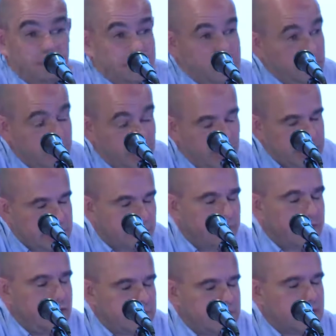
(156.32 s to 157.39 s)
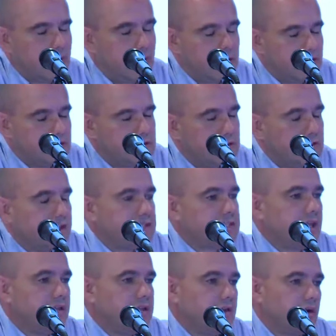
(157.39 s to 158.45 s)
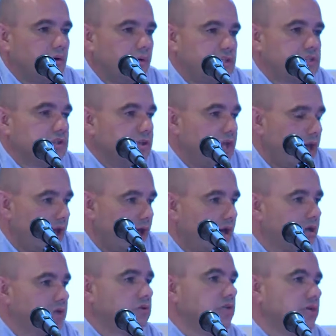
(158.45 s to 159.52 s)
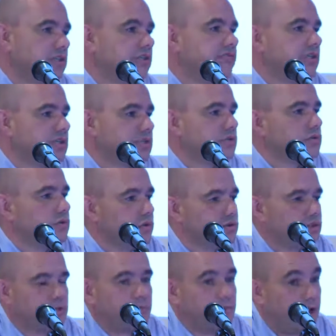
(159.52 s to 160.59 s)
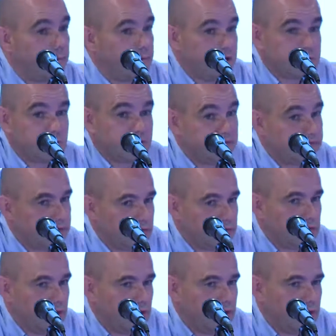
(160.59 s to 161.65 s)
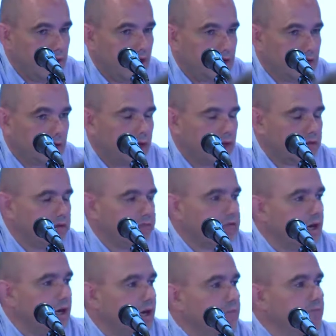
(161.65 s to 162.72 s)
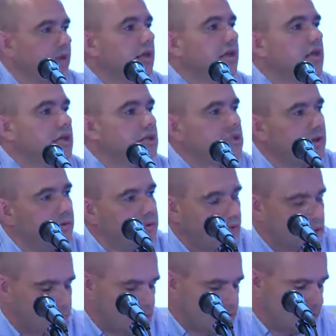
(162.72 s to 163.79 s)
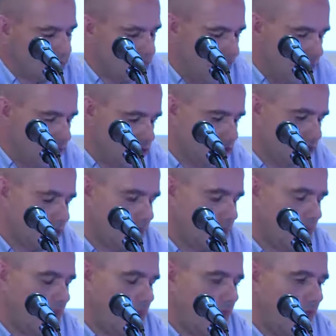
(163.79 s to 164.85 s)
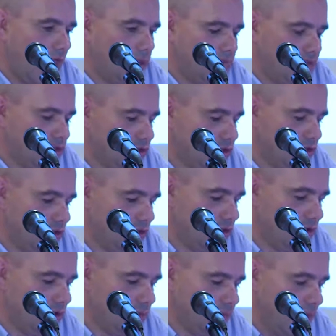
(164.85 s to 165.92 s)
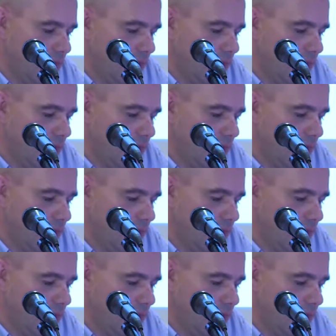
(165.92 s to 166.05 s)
to be honest, at first I considered sending a questionnaire to each of these schools or departments, but unfortunately I ran out of time. So this presentation aims to